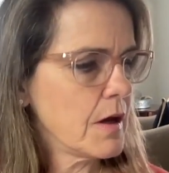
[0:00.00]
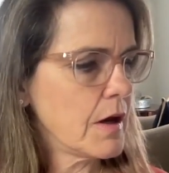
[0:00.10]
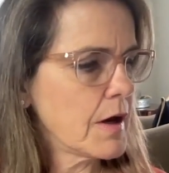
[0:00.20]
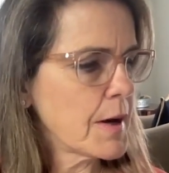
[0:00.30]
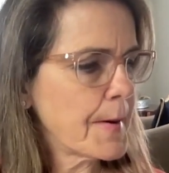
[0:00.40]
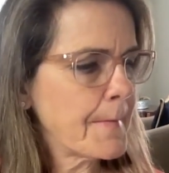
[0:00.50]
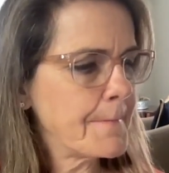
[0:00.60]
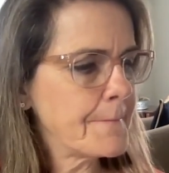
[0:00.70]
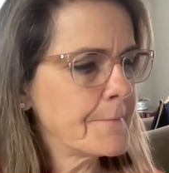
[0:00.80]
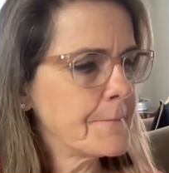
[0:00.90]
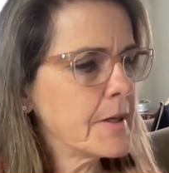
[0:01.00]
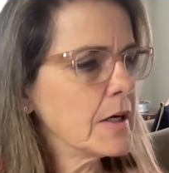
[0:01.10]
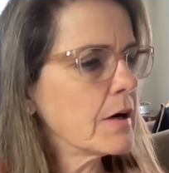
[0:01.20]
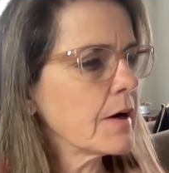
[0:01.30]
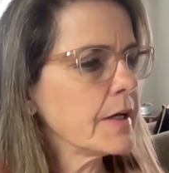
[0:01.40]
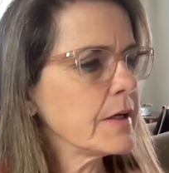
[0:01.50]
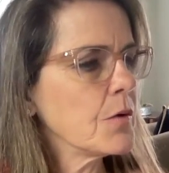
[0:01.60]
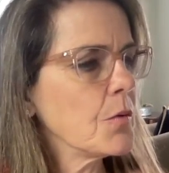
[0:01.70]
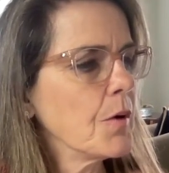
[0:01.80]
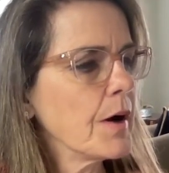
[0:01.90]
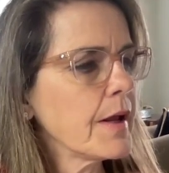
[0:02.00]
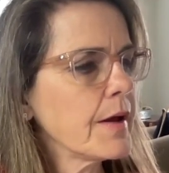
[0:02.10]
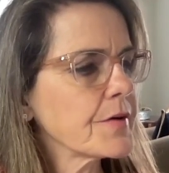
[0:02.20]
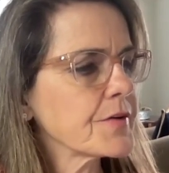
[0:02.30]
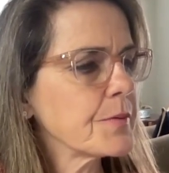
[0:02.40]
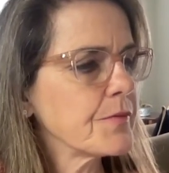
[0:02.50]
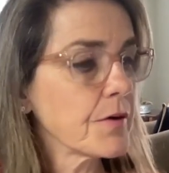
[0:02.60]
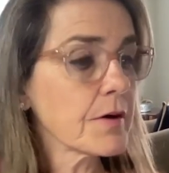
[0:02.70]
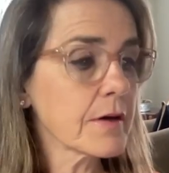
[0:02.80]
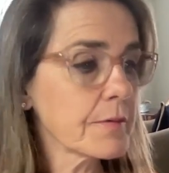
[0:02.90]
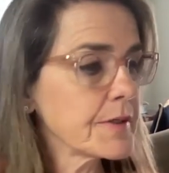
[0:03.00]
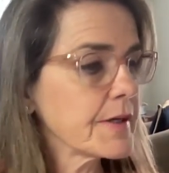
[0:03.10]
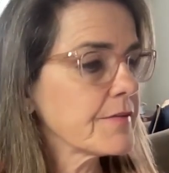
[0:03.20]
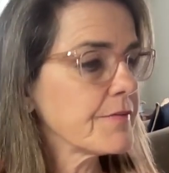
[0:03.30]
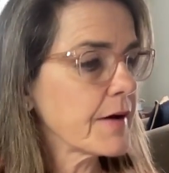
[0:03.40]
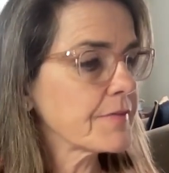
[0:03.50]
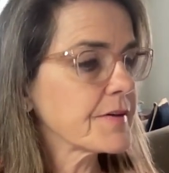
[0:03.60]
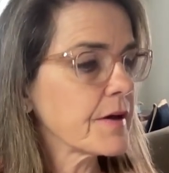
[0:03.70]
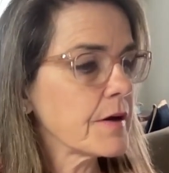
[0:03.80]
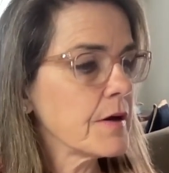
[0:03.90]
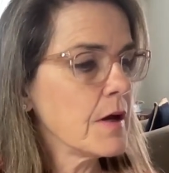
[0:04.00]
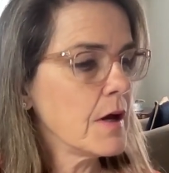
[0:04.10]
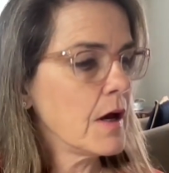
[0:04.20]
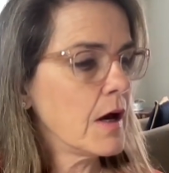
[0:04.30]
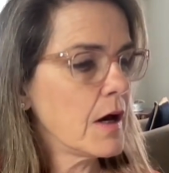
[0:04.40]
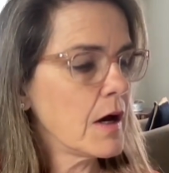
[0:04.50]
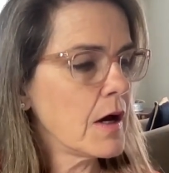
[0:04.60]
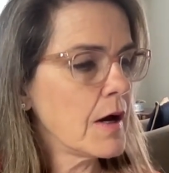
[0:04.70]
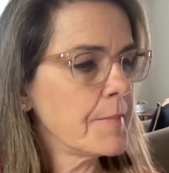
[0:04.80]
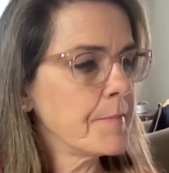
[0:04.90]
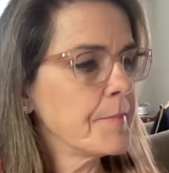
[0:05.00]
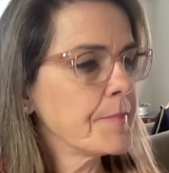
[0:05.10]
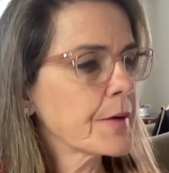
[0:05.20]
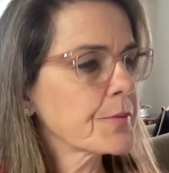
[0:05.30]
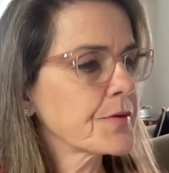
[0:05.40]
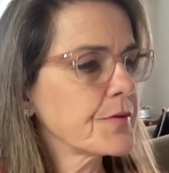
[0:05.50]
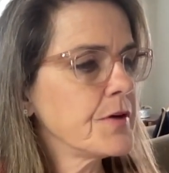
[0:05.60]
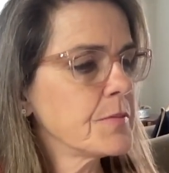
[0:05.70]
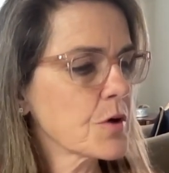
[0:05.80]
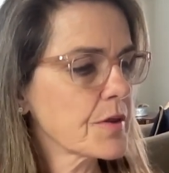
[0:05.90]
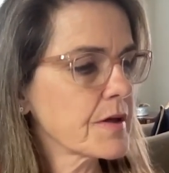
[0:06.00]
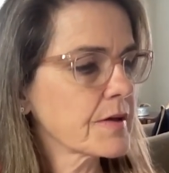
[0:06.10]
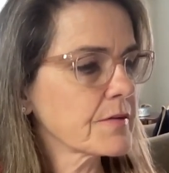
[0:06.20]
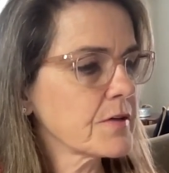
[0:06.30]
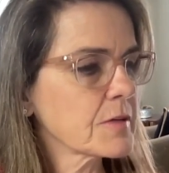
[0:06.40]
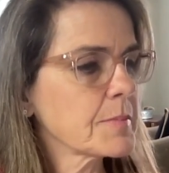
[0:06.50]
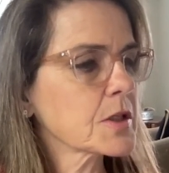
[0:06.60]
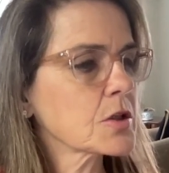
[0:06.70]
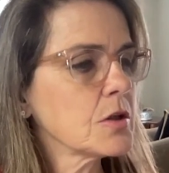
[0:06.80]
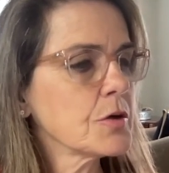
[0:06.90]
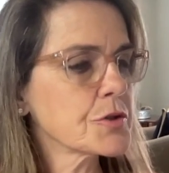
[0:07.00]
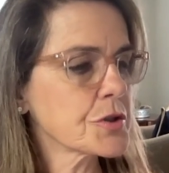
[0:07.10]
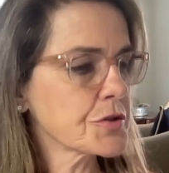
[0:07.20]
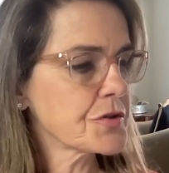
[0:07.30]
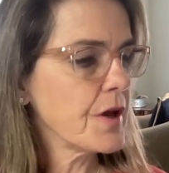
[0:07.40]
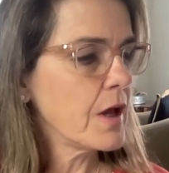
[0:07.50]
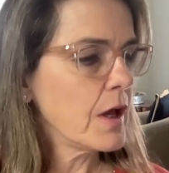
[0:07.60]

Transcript: All right, what else? Before I go into the FAFSA, there was a few more things. I talked about the closures.